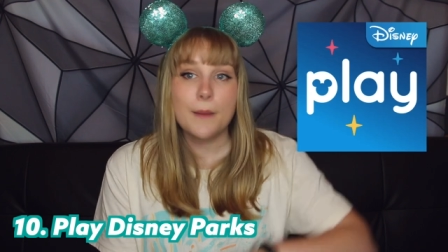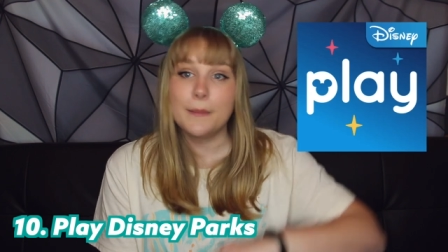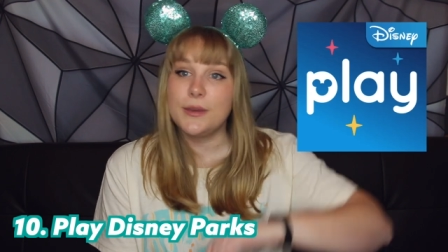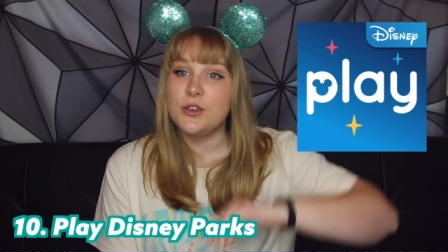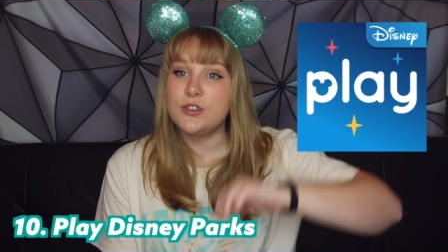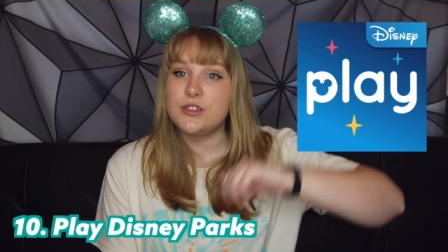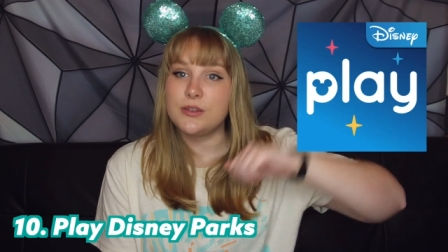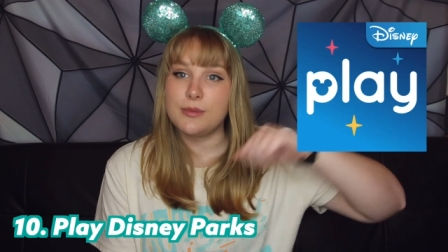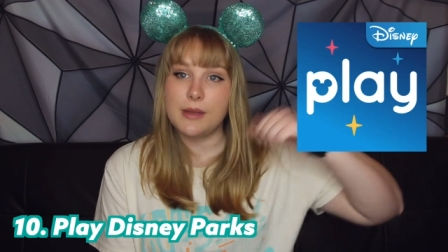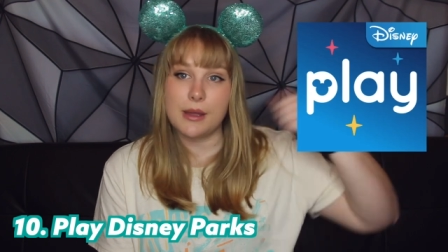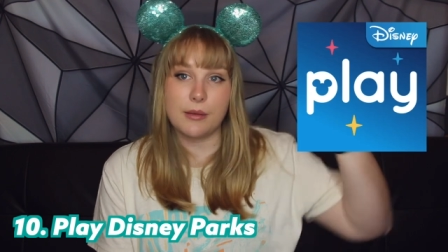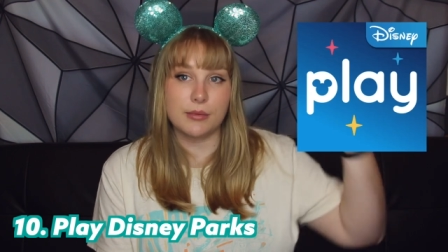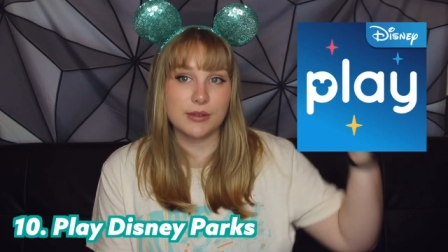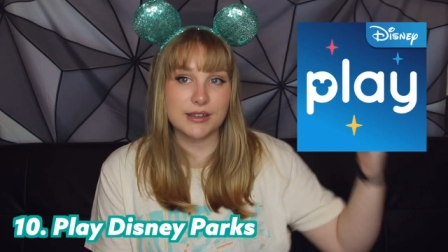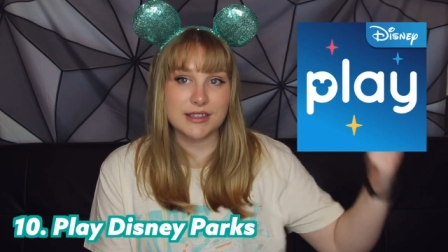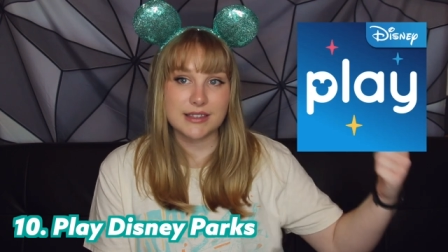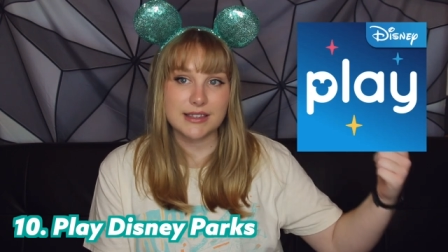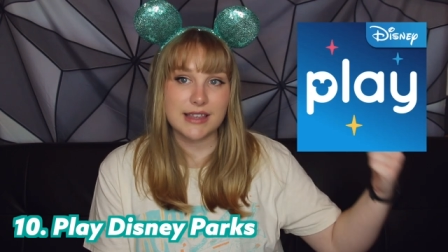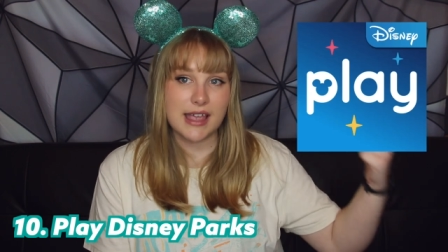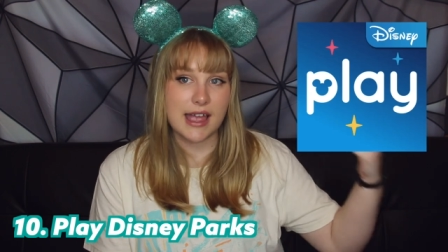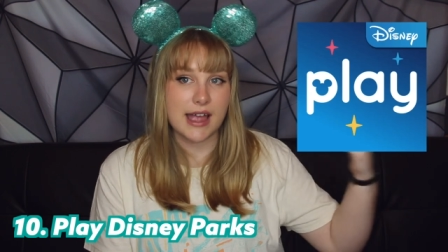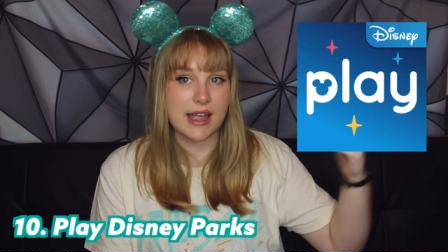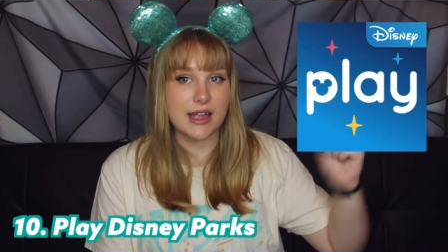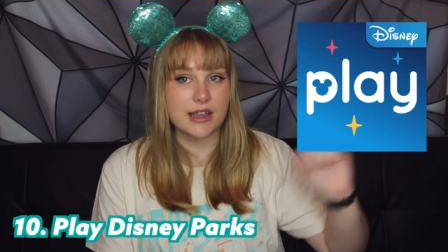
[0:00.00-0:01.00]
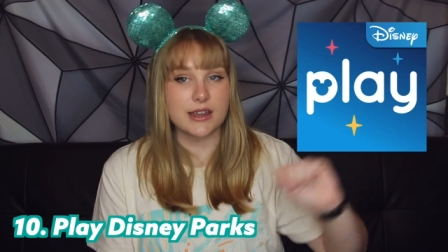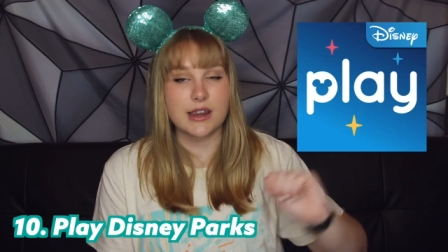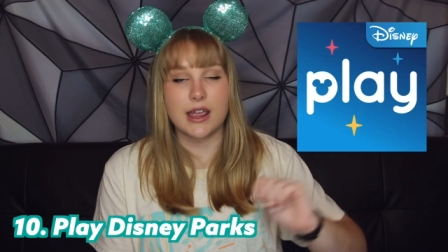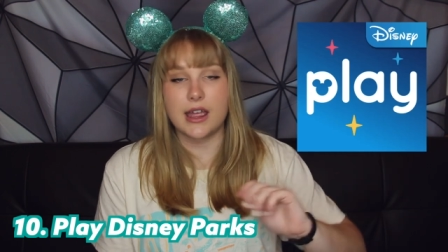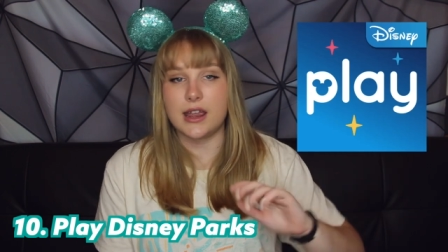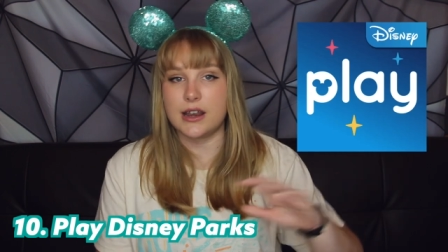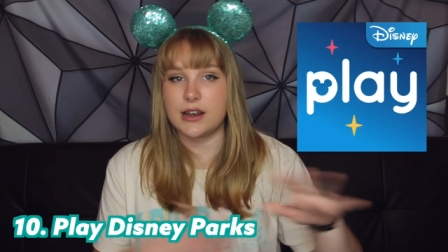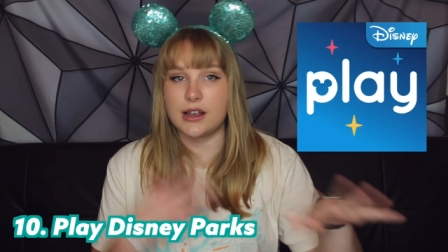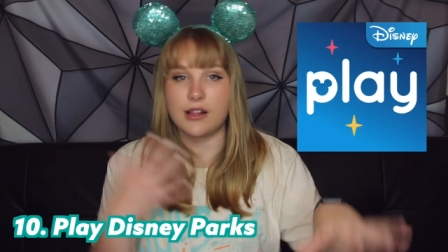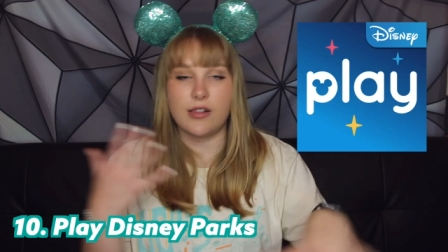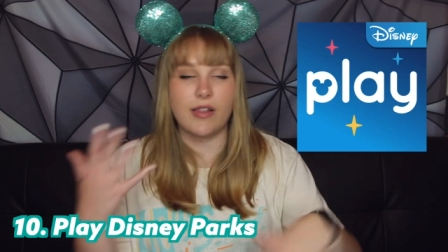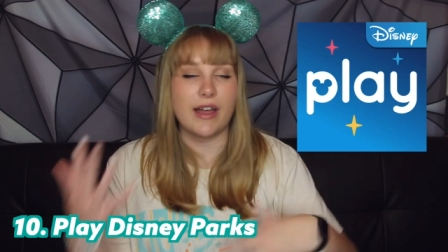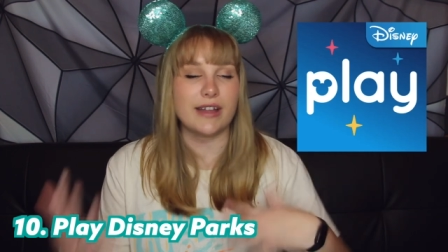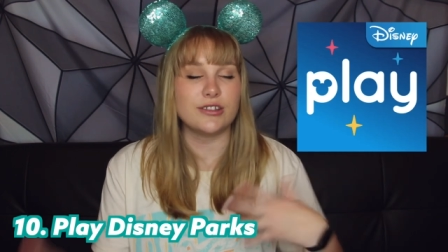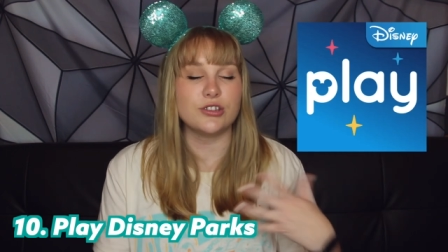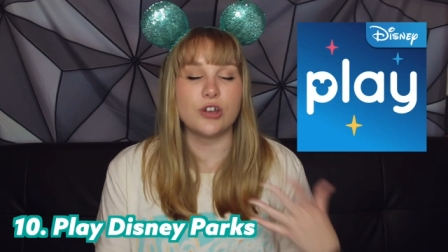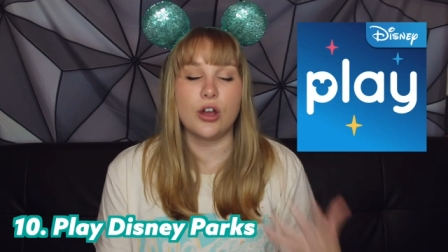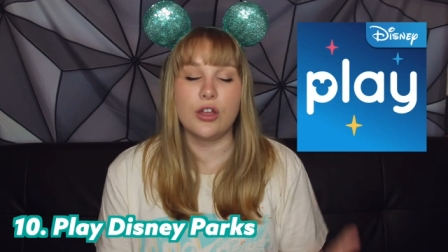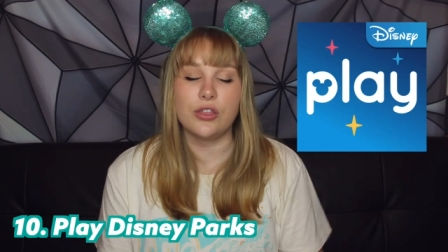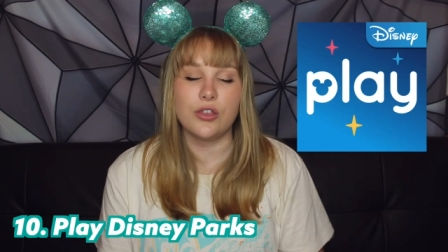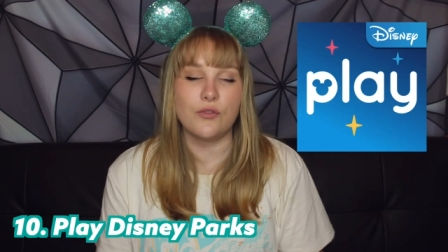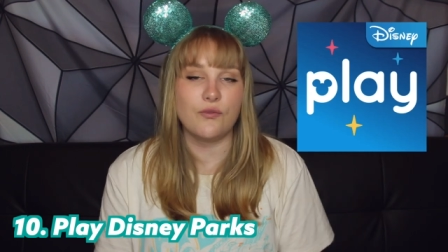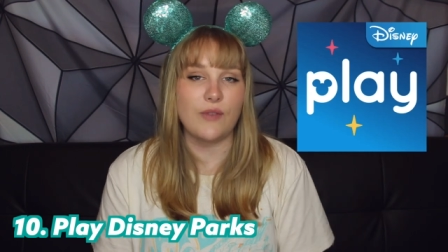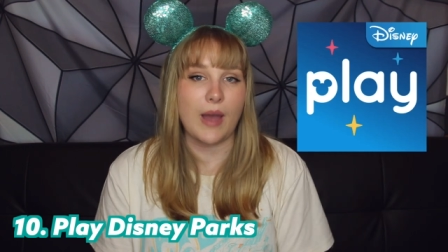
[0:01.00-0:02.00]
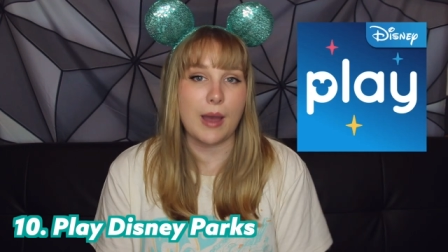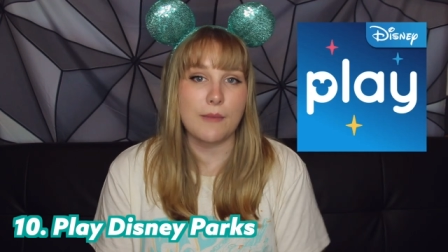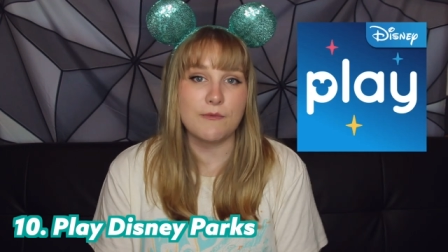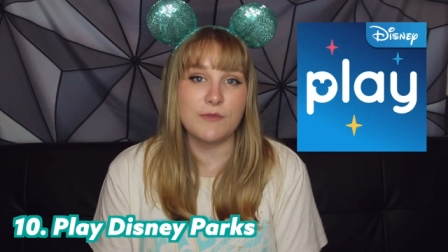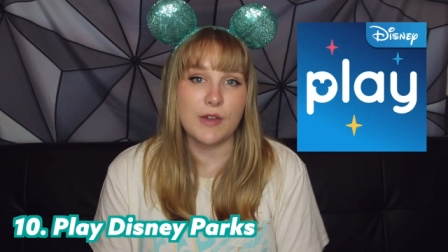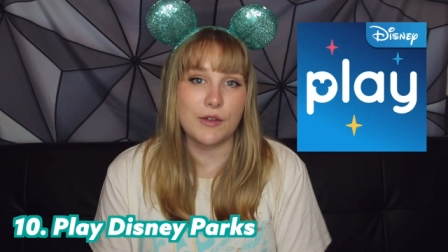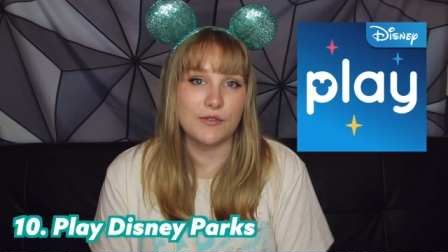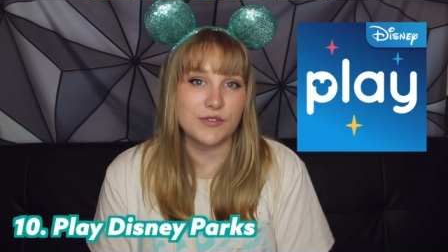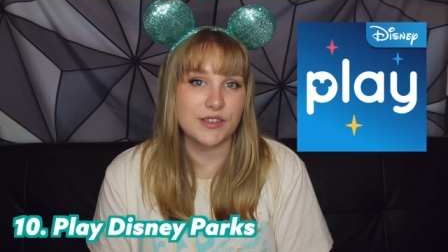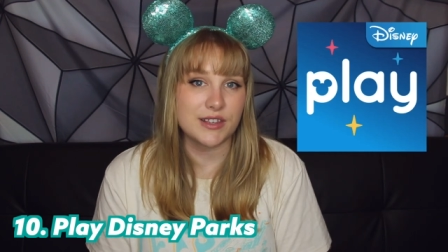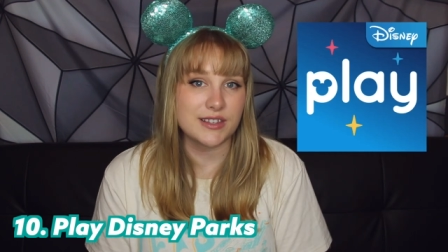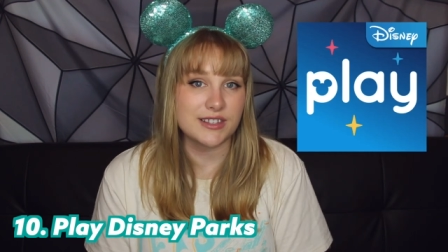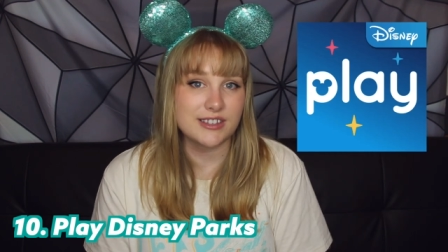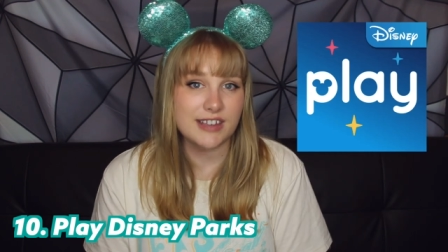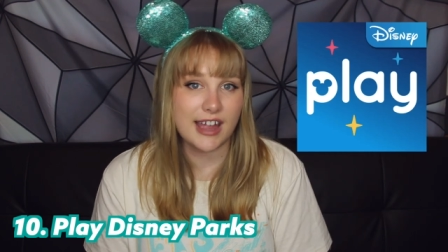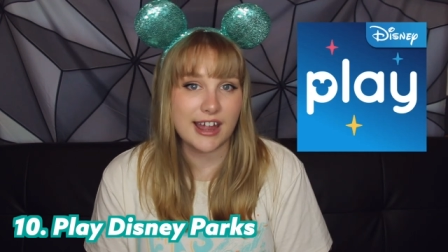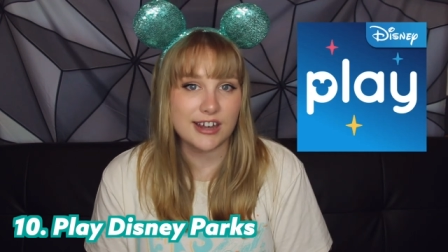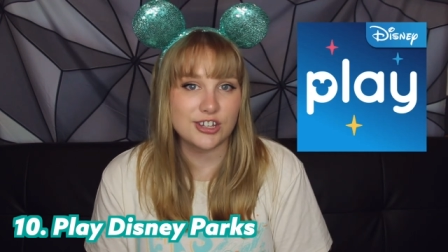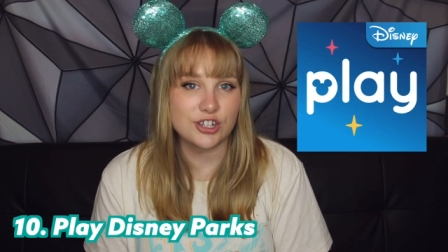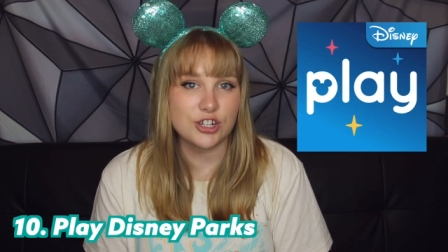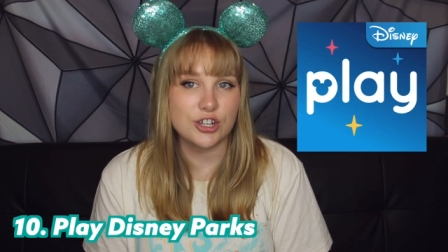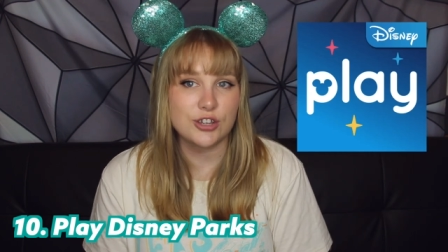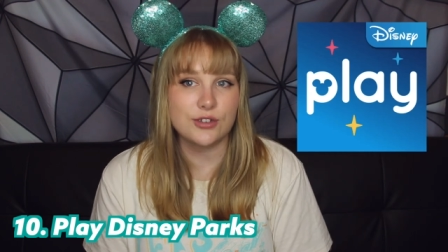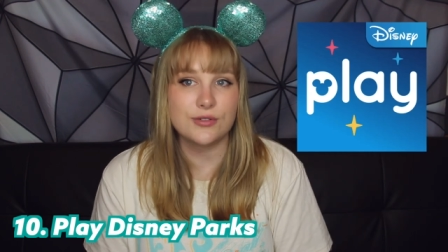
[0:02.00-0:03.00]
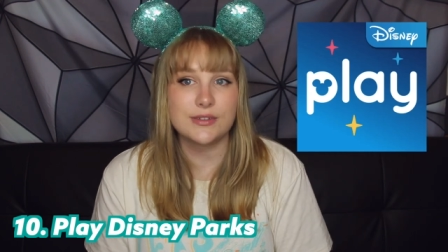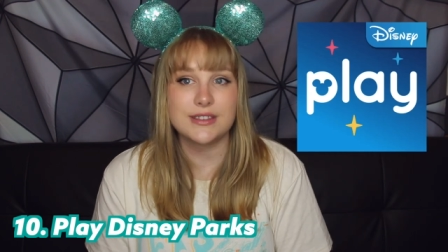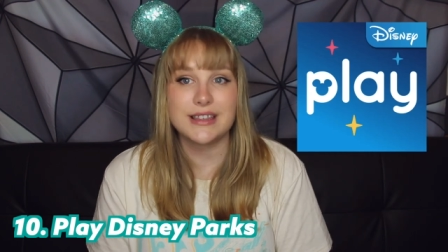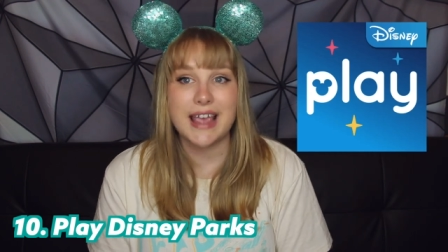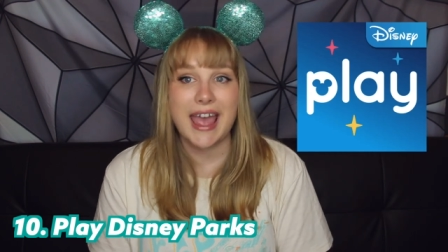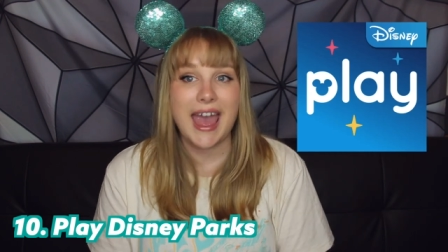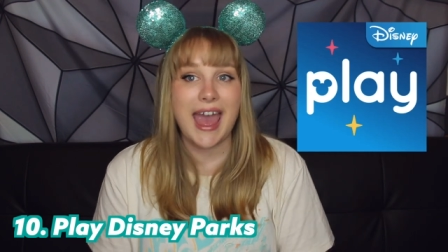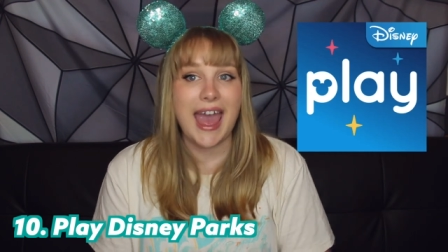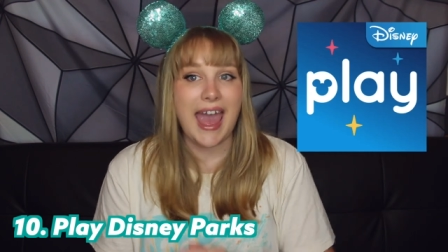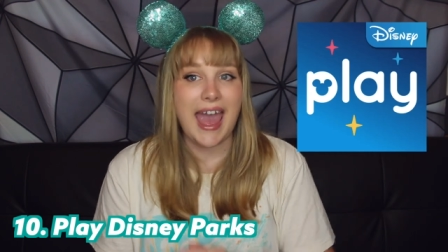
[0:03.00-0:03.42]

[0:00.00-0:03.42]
We used to be able to scan and collect all the Fab 50 statues statues